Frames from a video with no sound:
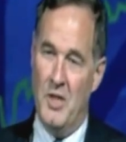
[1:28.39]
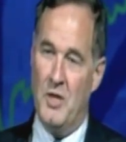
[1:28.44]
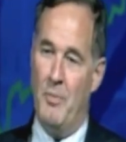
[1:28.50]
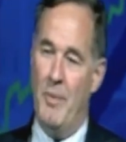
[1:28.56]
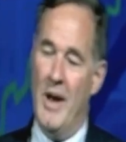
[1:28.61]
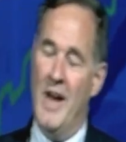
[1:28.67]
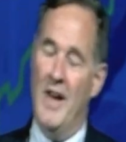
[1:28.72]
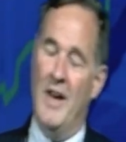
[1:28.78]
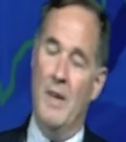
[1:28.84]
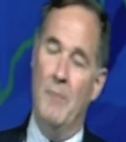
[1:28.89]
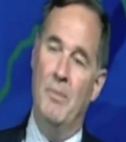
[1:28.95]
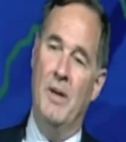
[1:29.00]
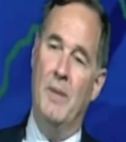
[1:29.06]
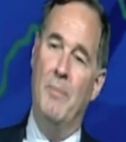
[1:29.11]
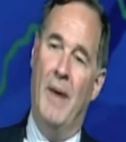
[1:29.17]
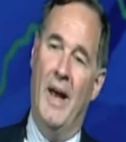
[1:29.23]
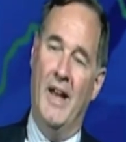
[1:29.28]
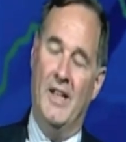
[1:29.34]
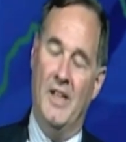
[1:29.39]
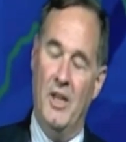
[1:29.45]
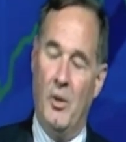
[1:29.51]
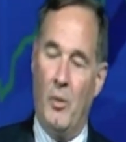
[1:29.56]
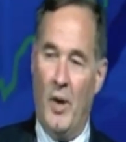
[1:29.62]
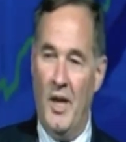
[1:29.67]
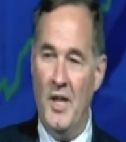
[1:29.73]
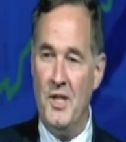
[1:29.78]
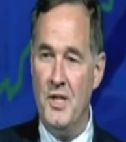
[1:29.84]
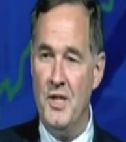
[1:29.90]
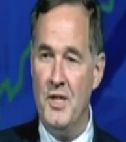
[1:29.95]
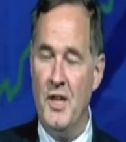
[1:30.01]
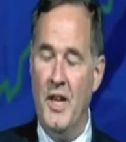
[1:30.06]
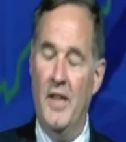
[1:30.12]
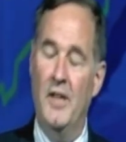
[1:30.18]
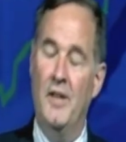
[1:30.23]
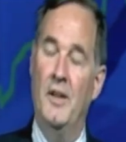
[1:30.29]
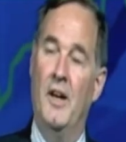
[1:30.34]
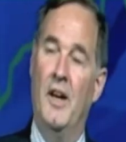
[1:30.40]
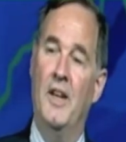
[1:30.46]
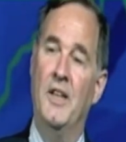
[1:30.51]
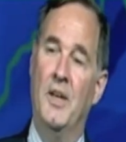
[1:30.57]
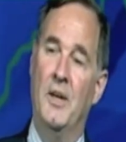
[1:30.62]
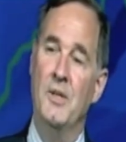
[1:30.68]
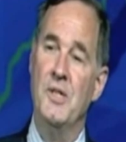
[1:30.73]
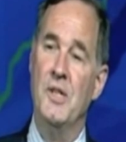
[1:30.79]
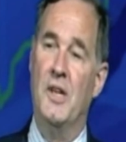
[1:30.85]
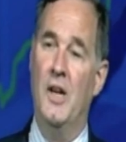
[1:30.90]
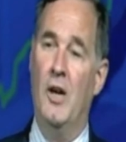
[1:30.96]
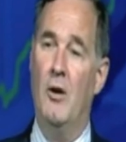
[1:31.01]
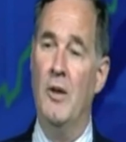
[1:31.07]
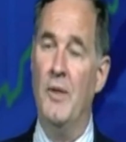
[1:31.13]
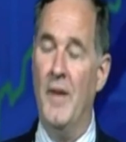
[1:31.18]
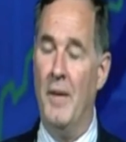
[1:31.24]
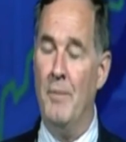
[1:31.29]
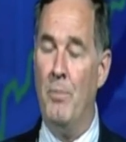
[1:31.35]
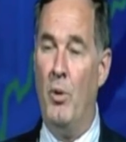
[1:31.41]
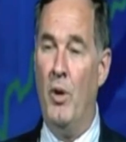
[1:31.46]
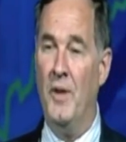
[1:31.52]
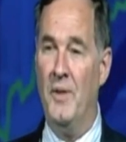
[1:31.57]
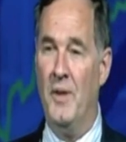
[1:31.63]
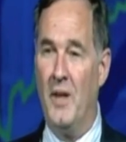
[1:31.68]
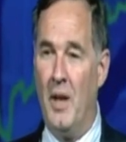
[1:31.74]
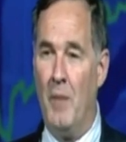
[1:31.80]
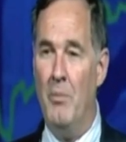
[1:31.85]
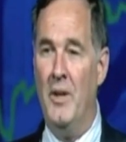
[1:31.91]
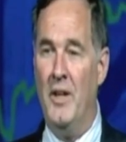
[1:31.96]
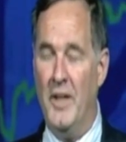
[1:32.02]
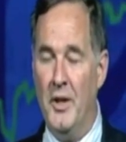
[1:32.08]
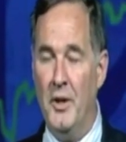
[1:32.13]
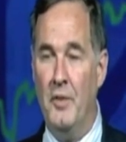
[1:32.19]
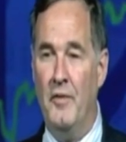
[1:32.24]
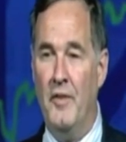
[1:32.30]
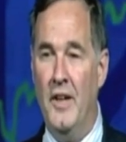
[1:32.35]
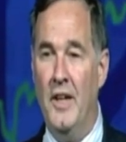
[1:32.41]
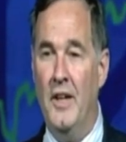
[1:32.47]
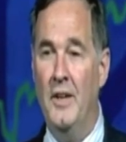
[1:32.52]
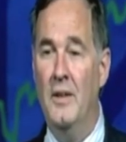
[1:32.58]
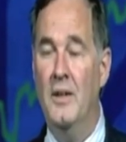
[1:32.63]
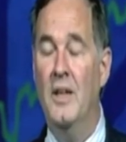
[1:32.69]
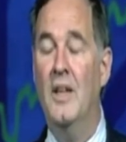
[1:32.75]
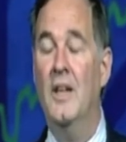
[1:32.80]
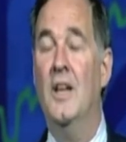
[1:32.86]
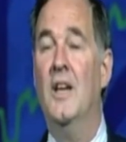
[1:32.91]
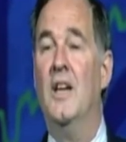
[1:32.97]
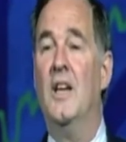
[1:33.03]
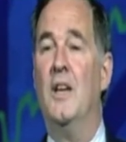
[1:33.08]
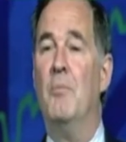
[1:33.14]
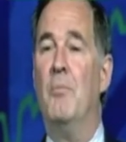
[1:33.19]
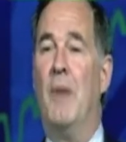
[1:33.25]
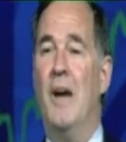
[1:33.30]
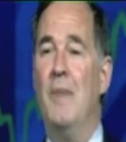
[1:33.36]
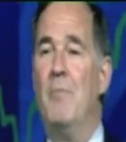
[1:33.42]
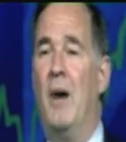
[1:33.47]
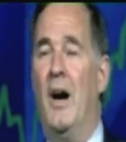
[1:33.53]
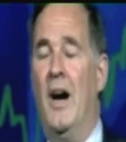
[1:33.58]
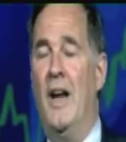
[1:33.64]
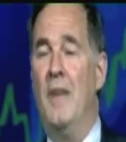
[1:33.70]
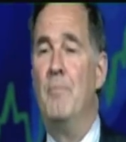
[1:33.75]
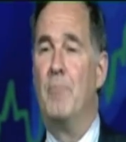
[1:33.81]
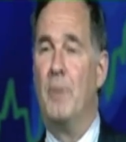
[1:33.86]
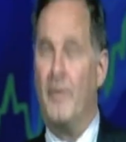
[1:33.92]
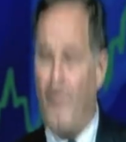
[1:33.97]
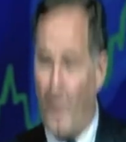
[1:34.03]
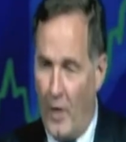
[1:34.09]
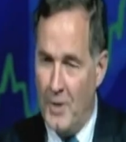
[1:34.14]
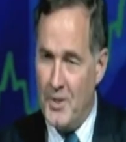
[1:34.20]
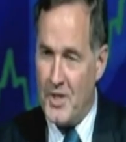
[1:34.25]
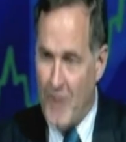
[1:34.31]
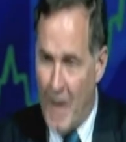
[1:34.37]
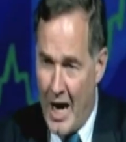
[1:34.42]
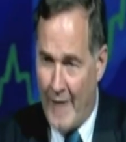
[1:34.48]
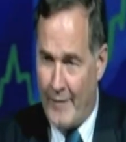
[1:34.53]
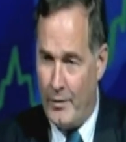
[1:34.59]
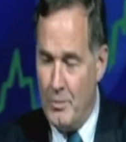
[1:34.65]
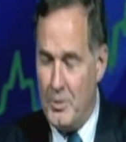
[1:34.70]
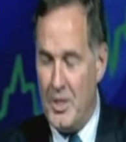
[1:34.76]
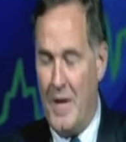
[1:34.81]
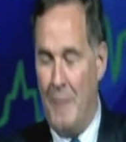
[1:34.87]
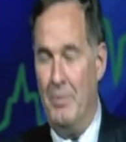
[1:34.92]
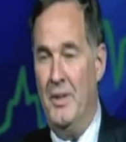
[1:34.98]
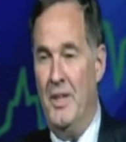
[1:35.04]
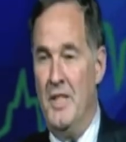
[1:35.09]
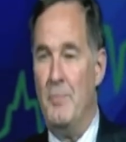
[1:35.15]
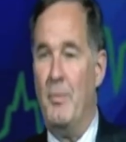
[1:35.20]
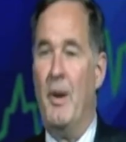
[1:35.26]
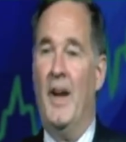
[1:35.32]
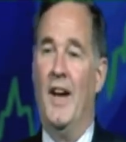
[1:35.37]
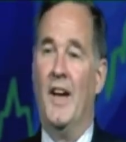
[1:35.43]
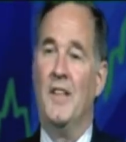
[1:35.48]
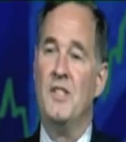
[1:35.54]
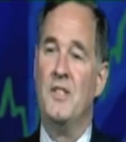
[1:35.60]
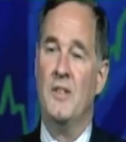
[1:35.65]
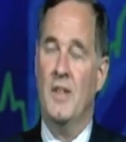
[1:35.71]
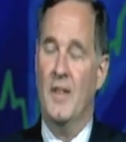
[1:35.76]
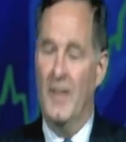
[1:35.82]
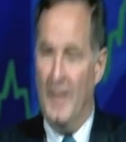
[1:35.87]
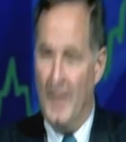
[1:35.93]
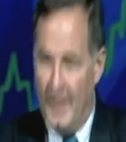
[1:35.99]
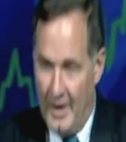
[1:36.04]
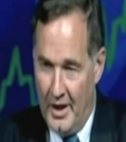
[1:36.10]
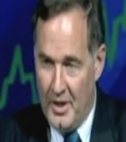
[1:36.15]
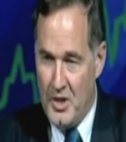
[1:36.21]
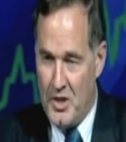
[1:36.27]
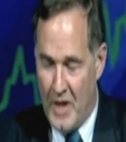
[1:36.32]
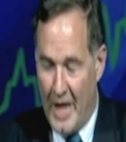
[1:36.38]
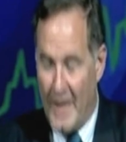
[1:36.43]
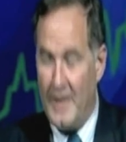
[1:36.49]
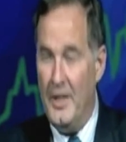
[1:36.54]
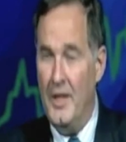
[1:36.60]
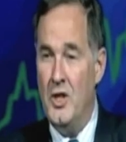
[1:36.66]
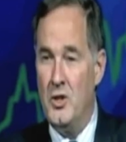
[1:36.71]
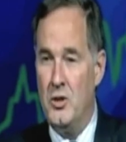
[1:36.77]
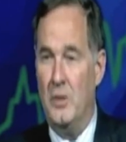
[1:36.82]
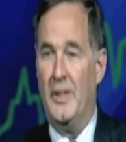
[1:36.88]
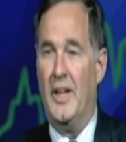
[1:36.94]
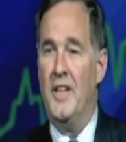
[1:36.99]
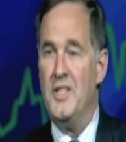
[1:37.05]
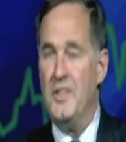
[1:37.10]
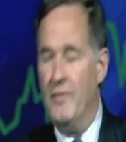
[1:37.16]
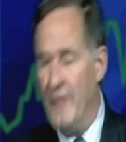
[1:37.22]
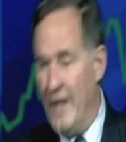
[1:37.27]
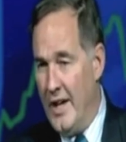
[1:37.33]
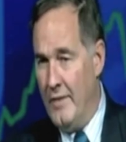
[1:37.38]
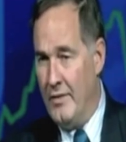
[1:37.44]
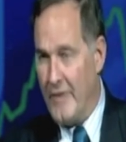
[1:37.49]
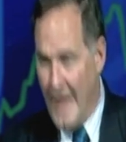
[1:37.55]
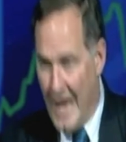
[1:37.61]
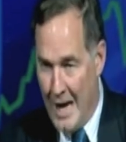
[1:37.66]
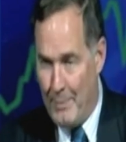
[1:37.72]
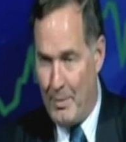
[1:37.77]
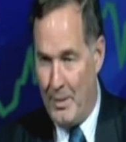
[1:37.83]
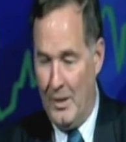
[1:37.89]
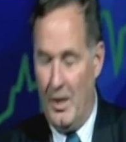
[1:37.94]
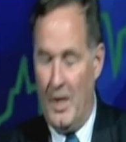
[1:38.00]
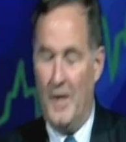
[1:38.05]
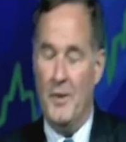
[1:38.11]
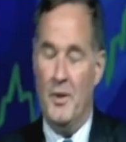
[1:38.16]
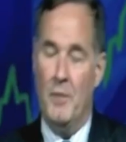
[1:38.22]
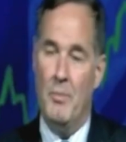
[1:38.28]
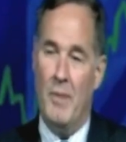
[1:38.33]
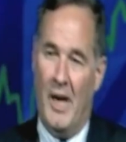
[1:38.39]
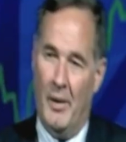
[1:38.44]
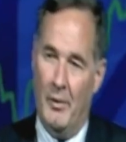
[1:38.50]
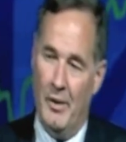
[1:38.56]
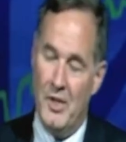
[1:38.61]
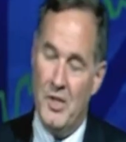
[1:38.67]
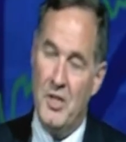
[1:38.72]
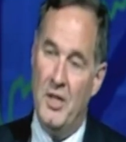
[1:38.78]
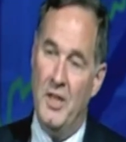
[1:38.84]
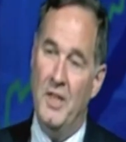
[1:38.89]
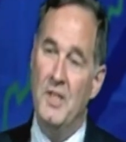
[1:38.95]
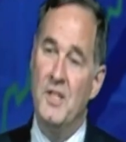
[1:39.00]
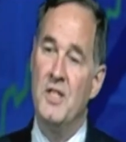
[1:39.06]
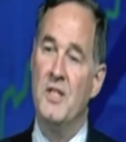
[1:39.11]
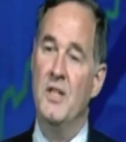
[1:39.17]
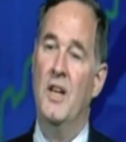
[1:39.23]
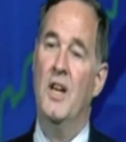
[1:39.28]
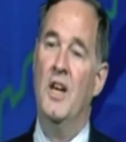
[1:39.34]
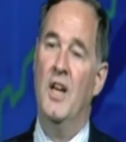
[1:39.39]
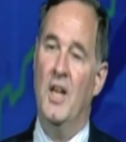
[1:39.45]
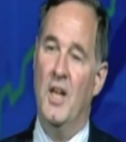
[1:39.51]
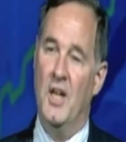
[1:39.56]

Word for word: Japan had a big banking crisis eight or nine years ago. At that point, the government intervened by buying preferred stock from Japanese banks injecting trillions of yen of capital onto their balance sheets